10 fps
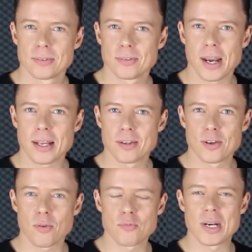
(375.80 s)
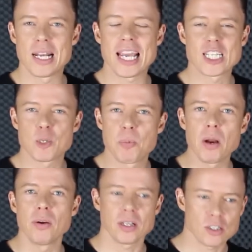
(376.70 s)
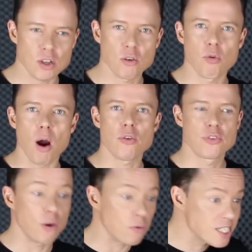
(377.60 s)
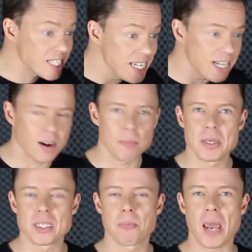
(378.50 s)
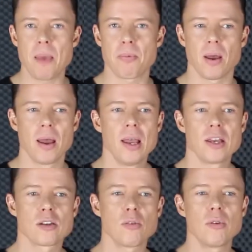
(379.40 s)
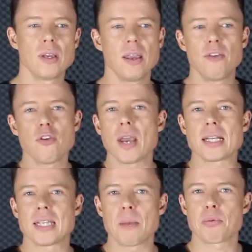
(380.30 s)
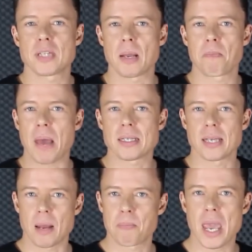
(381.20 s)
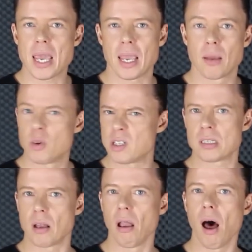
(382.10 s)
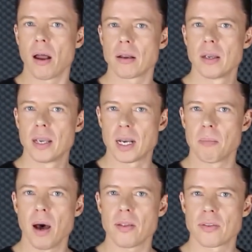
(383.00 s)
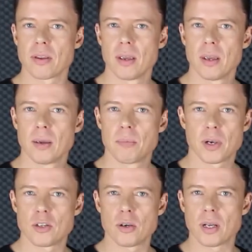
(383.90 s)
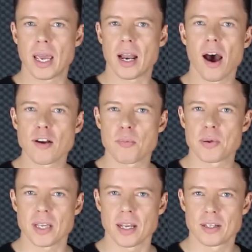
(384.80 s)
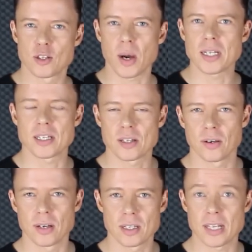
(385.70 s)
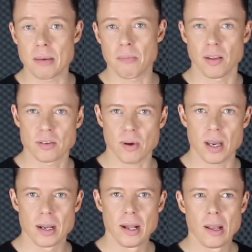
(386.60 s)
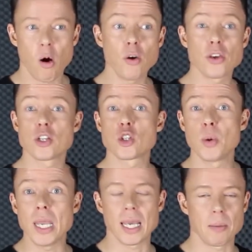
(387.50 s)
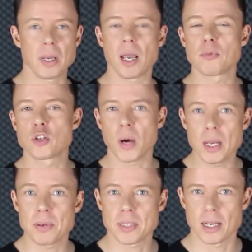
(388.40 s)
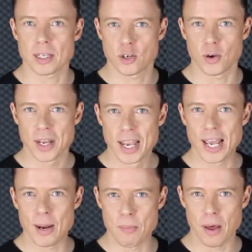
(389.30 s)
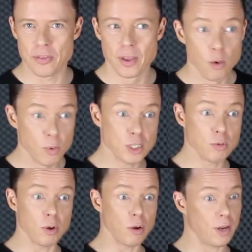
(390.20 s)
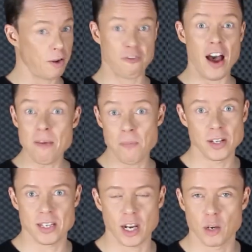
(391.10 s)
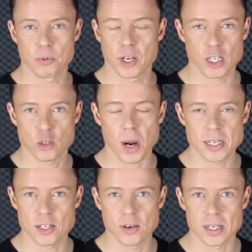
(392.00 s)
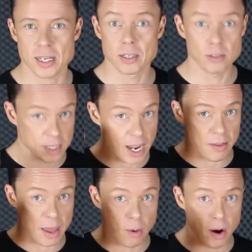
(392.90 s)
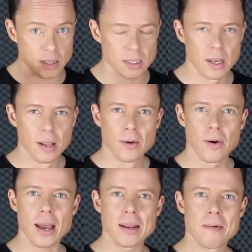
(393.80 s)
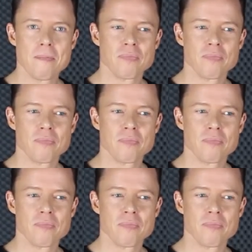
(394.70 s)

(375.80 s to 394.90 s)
Right? You don't really experience the growth. You don't see it on a piece of paper. So if you get 10% better at picking, which is a lot in a month, because you're going to get 100% twice as good in 10 months, right? Or you could tweak it and become 20% as good in a month, which, okay, 5 months I could get twice as good as that. You see how that works, right?